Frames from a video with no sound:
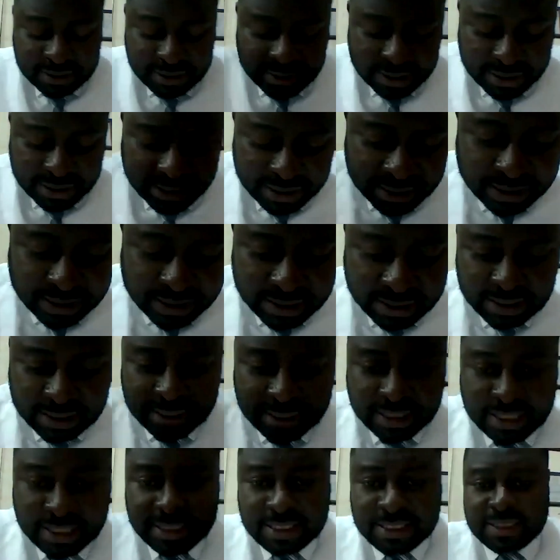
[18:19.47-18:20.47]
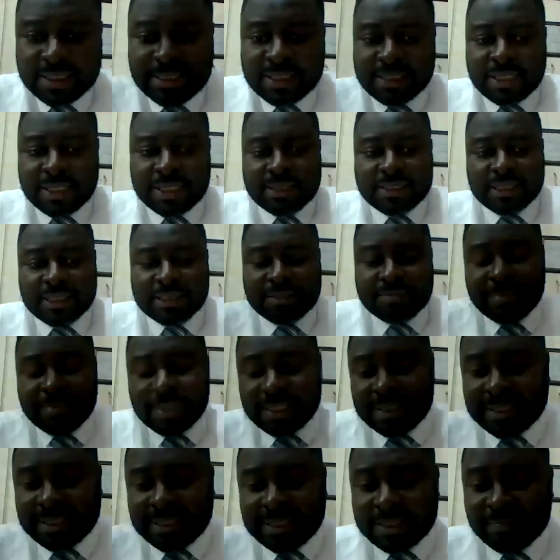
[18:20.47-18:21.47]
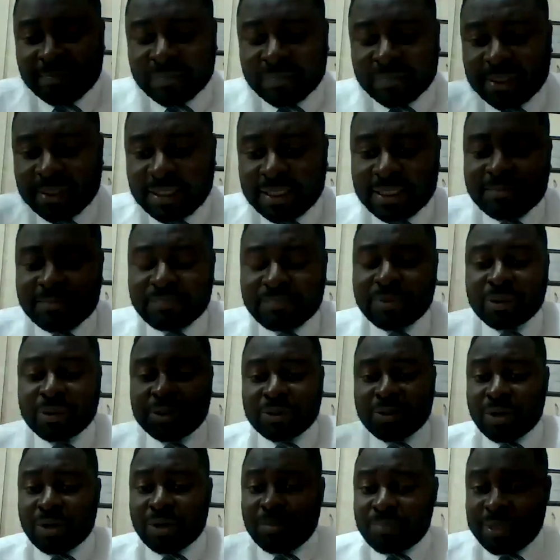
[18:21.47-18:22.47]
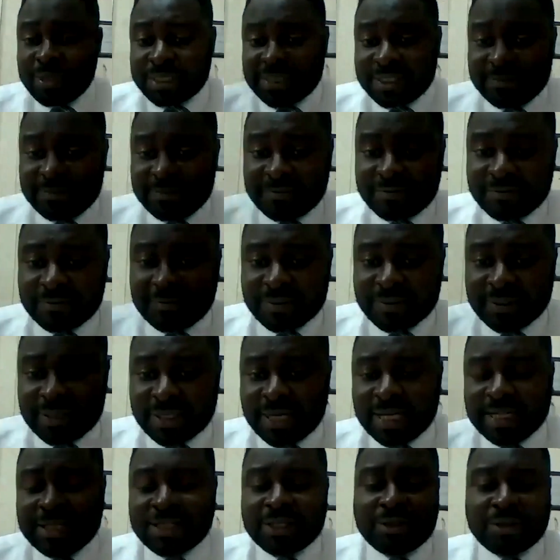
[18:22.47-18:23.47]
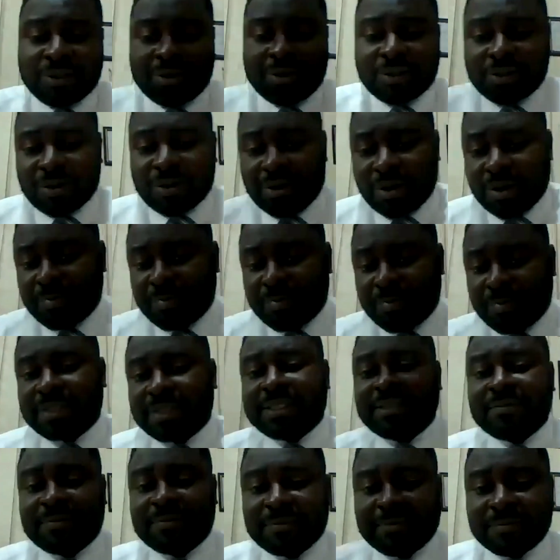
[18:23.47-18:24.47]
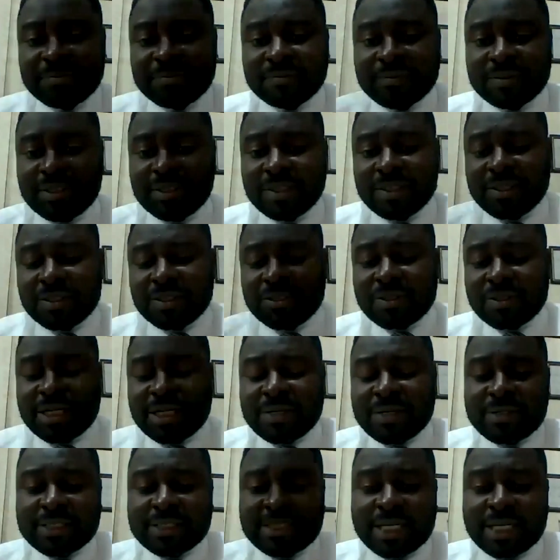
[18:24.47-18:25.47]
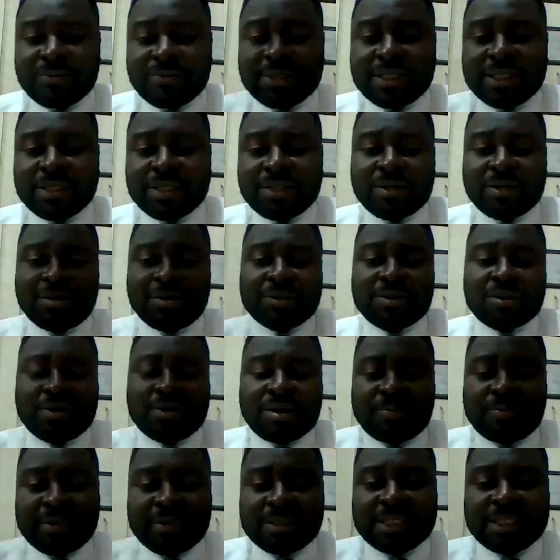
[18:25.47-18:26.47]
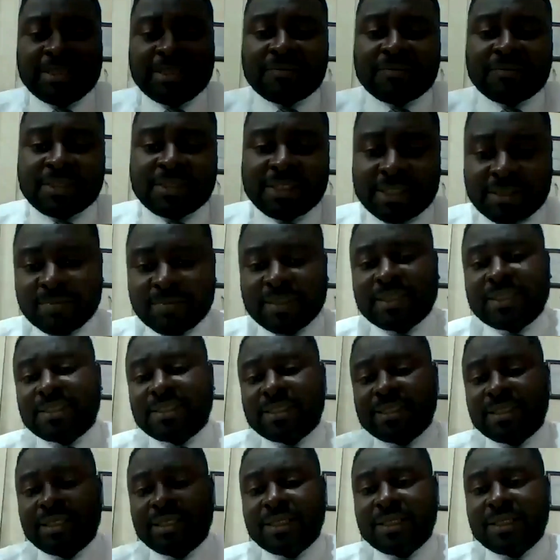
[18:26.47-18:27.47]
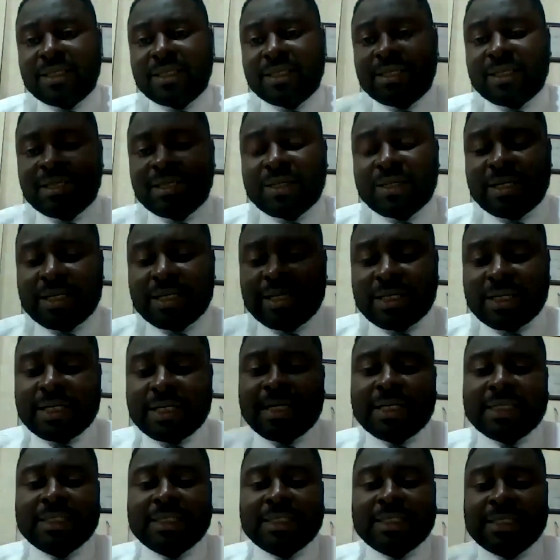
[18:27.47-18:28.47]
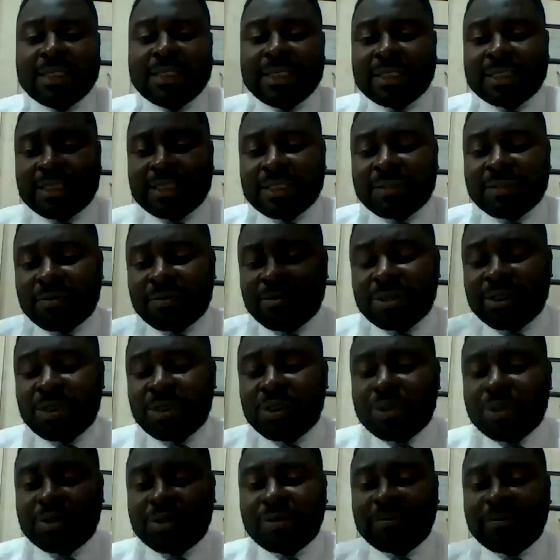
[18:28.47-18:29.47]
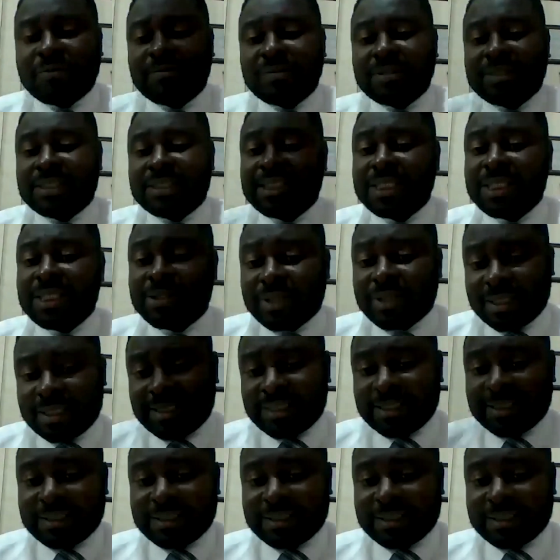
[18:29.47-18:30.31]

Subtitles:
The treatment is both operative and non-operative. So I will start with the non-operative treatment, and it includes use of steroid.